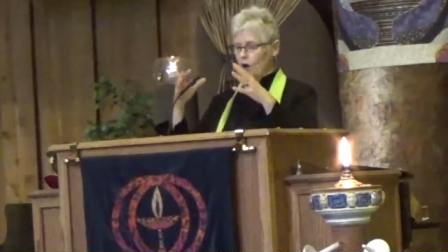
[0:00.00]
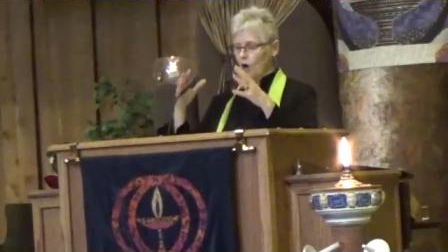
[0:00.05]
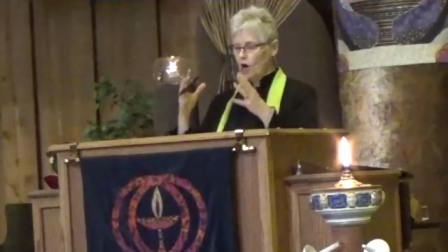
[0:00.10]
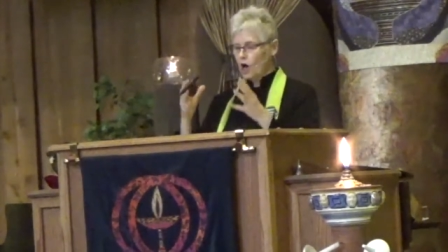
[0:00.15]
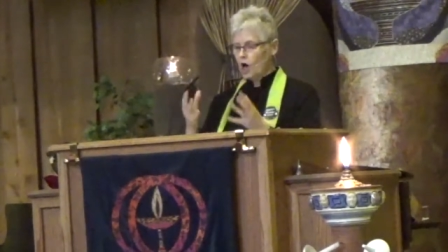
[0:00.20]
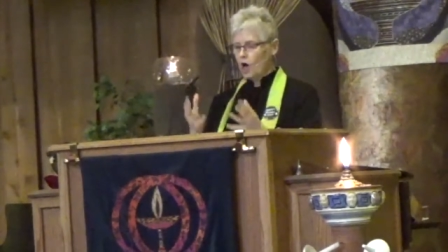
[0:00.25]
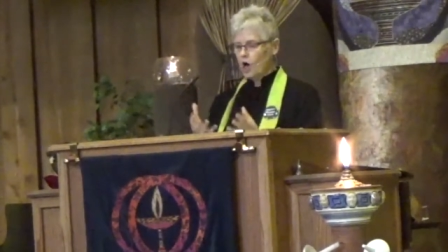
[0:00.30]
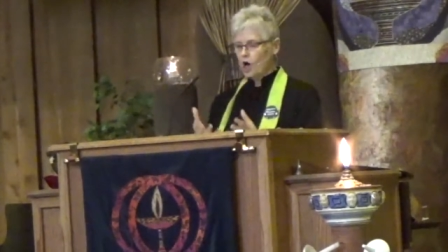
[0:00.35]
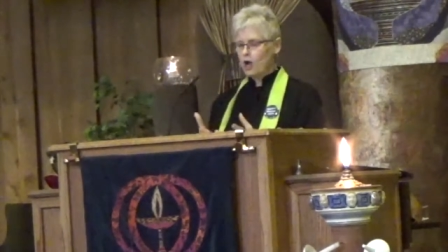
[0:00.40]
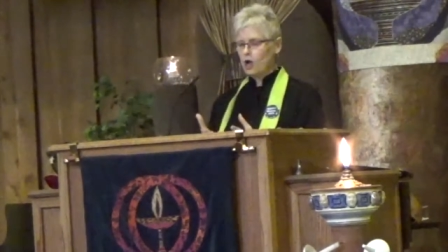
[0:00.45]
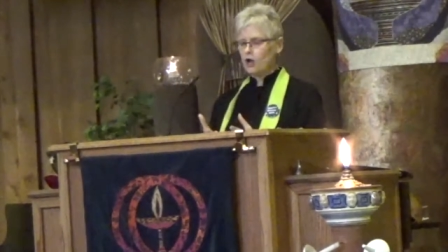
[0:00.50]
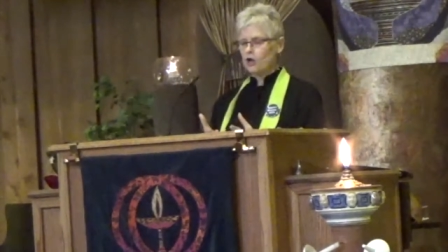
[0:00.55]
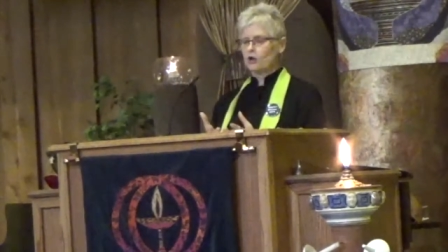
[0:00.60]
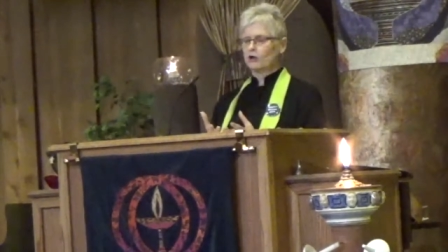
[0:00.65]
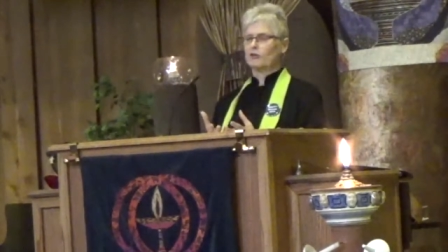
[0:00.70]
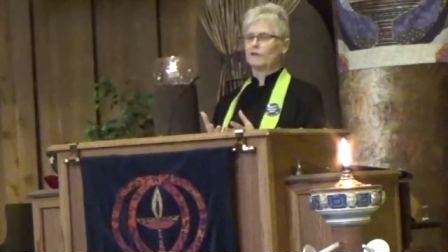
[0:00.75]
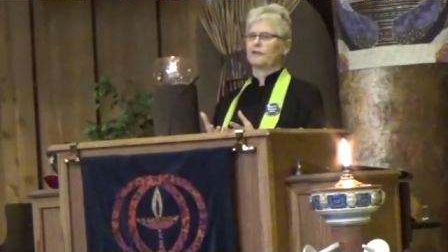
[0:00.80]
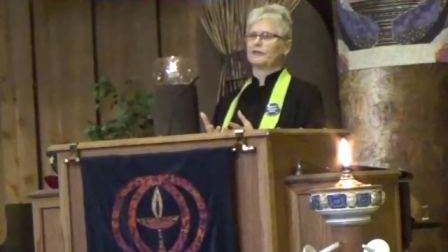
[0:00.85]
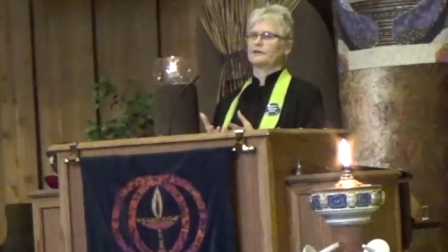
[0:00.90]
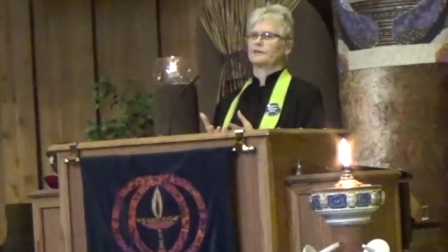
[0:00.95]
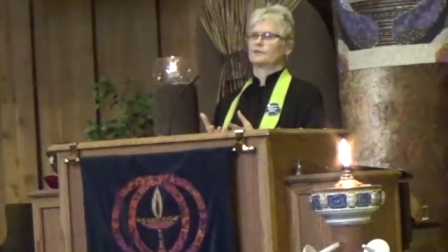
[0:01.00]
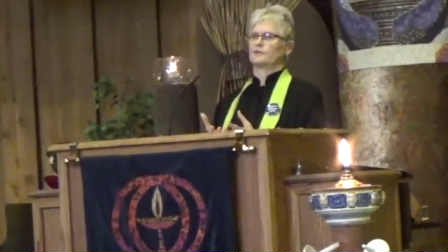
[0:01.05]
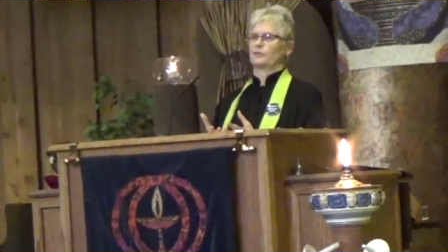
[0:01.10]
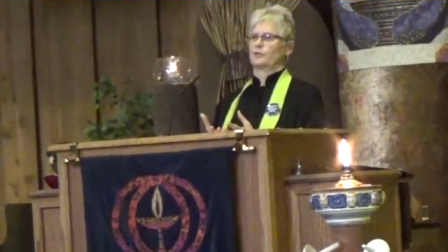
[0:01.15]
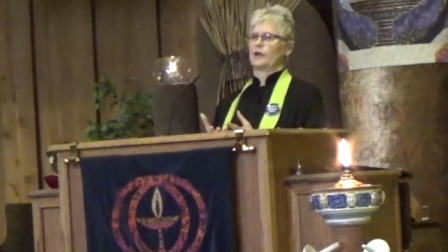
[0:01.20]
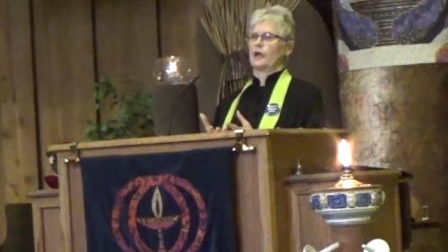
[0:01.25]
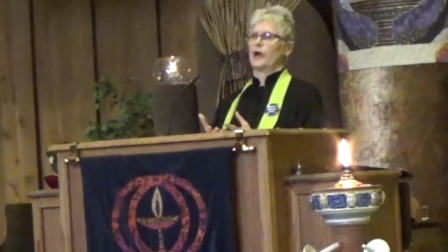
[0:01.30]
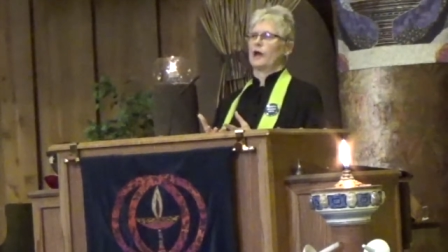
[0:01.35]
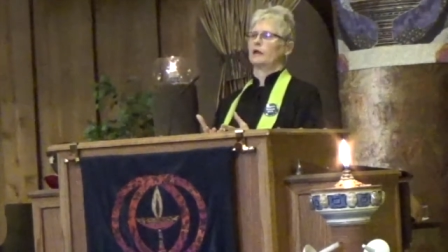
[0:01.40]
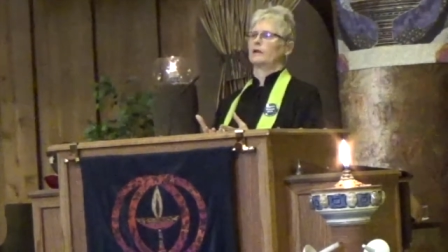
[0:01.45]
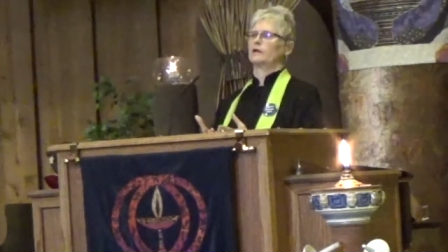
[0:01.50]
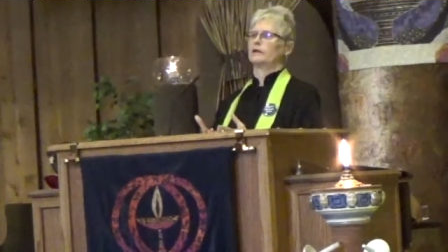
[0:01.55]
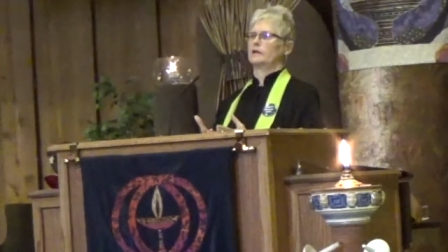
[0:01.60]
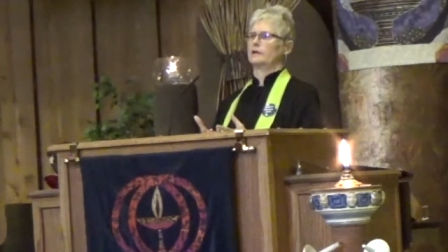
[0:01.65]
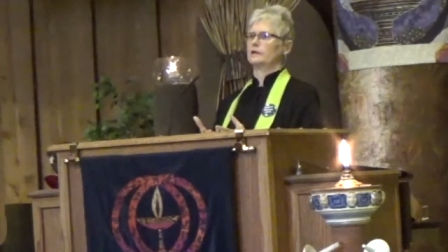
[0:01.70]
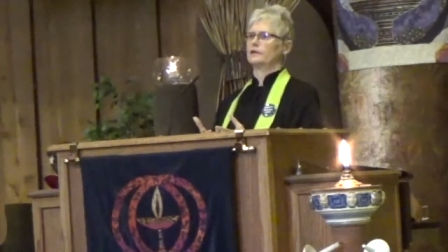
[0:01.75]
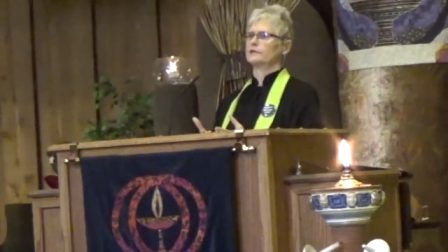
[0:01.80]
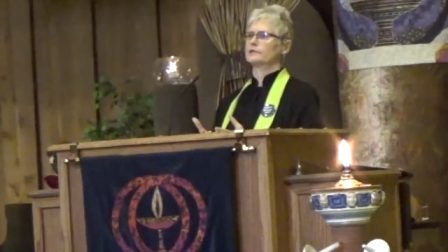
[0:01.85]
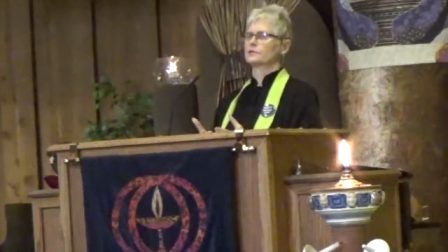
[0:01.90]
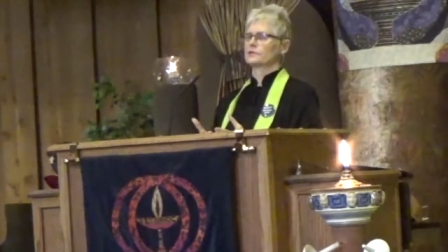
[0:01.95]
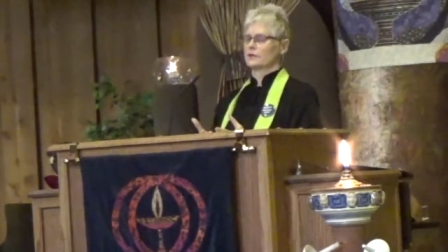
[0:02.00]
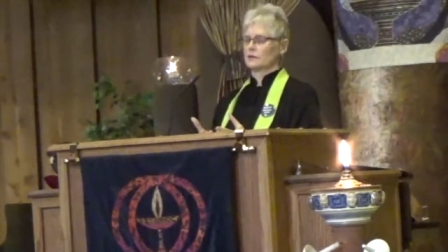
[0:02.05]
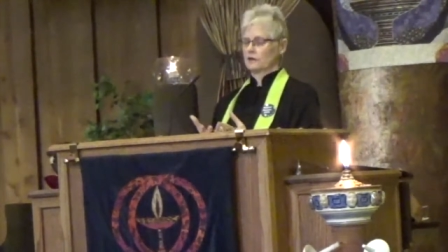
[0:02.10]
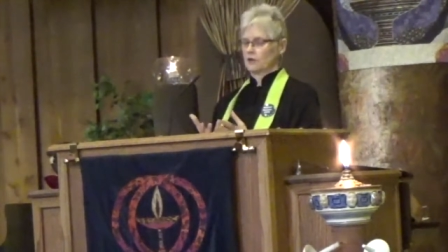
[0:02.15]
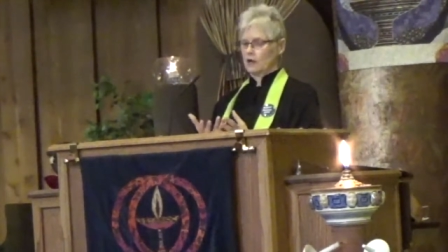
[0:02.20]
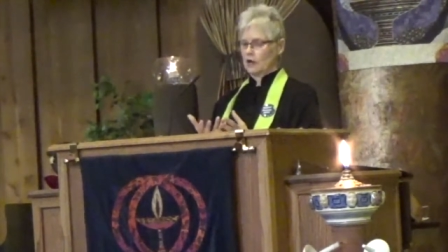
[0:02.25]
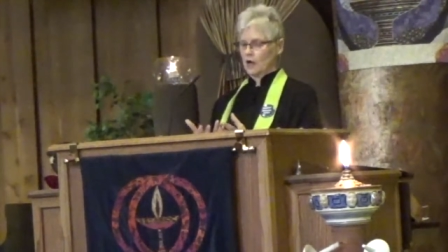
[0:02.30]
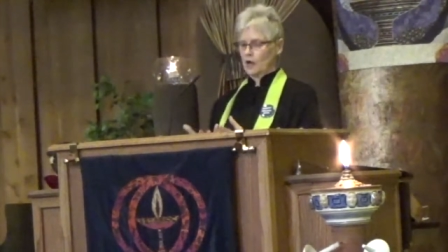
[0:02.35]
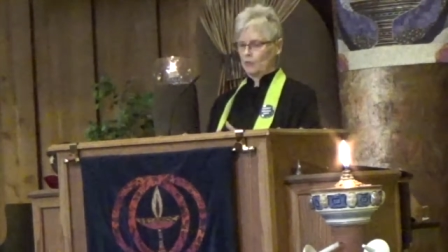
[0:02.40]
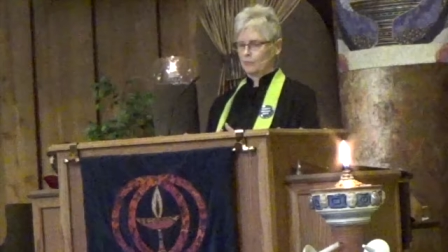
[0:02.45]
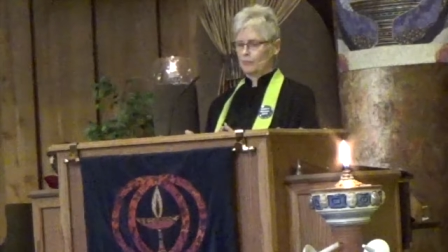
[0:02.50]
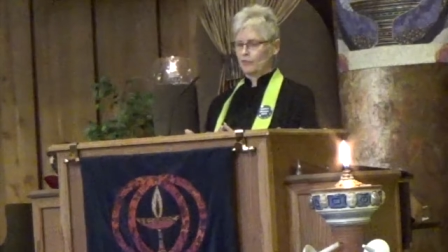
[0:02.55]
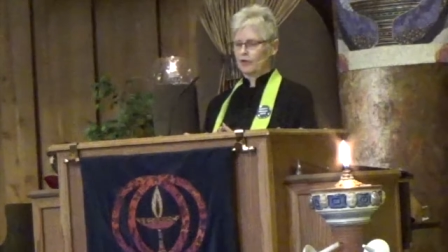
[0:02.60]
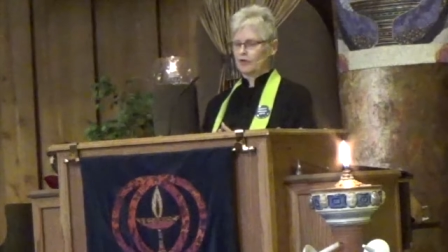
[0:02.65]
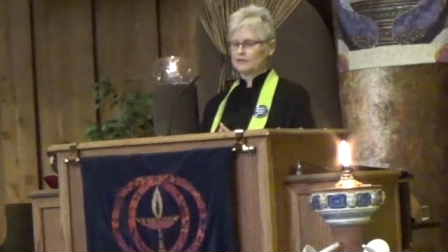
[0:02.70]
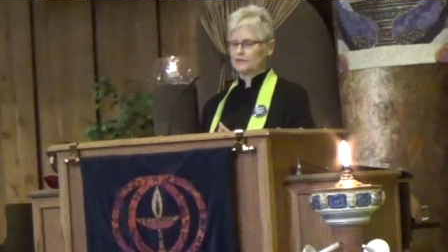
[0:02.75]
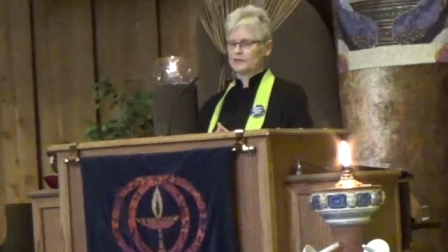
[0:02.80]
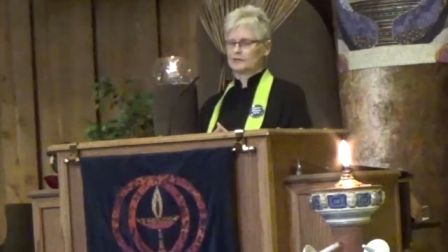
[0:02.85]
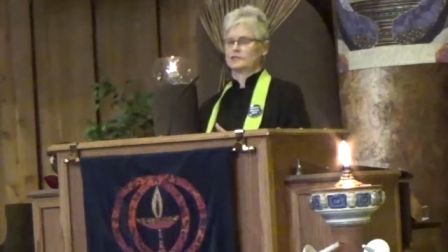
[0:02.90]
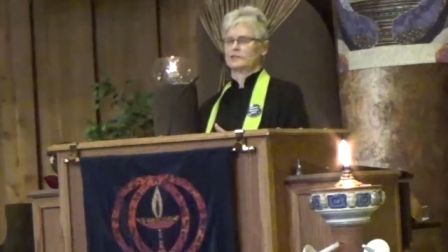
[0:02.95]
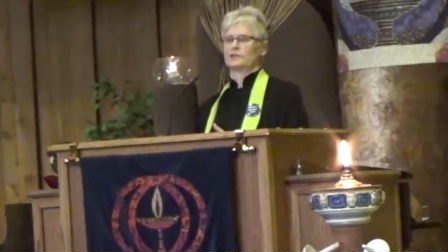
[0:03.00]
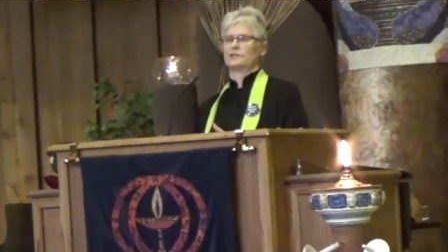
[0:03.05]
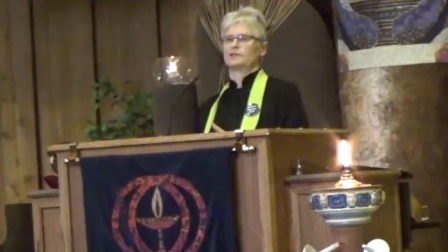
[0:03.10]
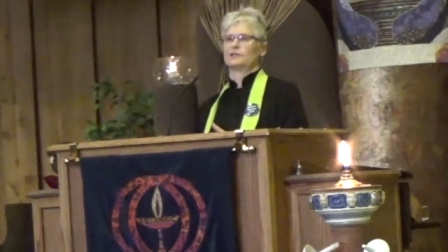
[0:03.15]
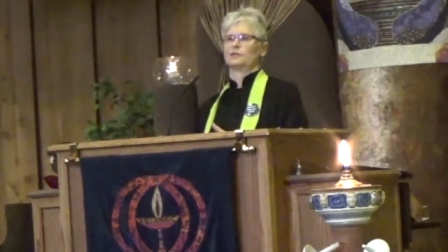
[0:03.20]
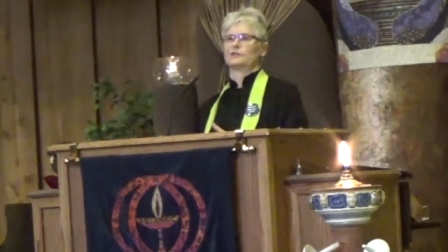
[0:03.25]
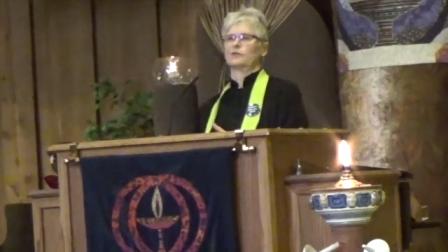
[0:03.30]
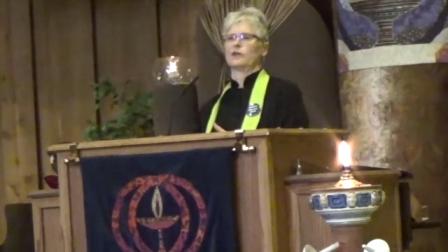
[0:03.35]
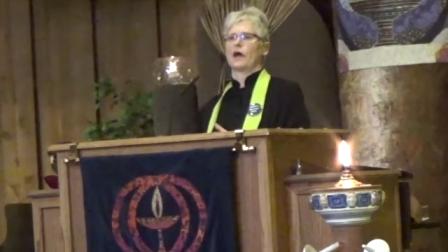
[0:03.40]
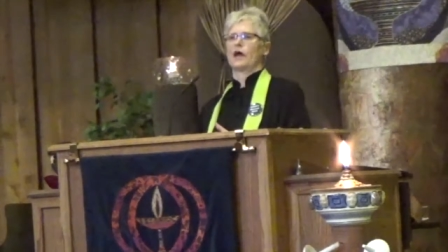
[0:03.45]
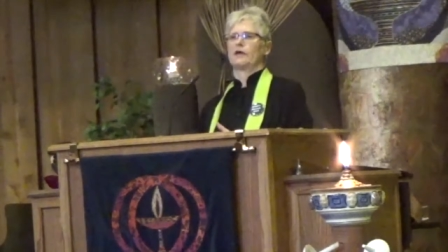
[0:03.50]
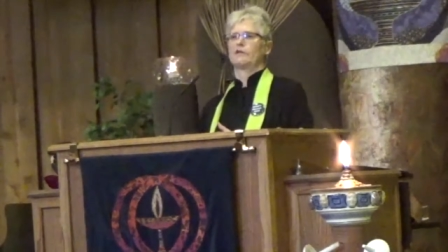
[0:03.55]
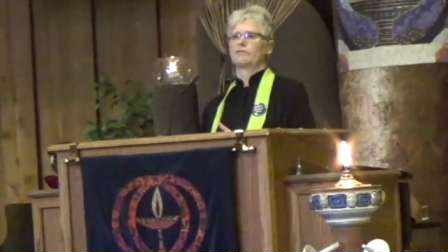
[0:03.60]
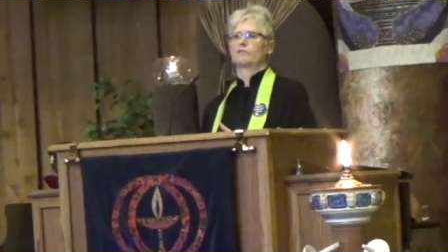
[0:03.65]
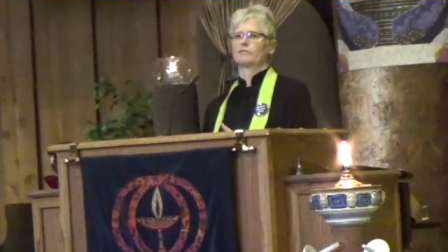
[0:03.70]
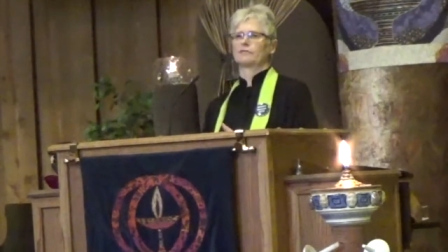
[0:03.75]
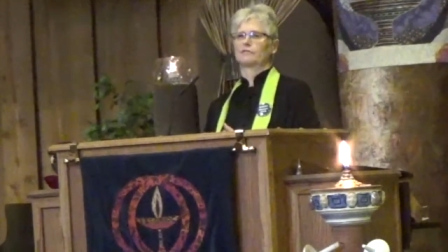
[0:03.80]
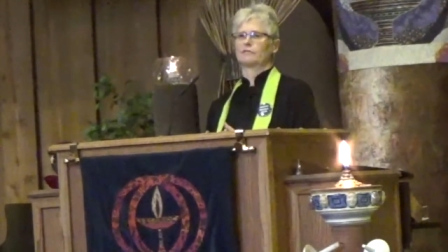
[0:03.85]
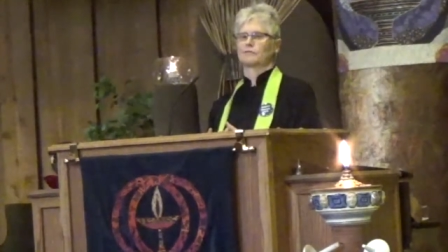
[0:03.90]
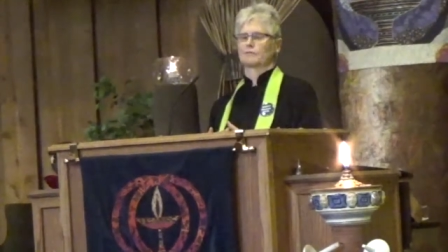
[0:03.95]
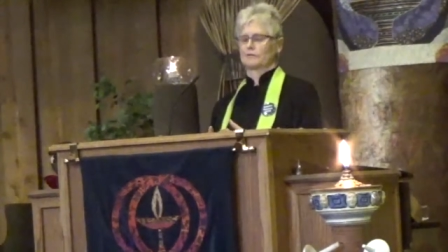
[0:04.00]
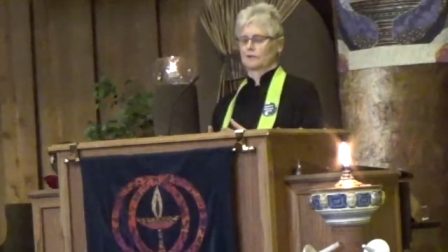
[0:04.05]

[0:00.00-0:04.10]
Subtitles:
all these realities are present in your life,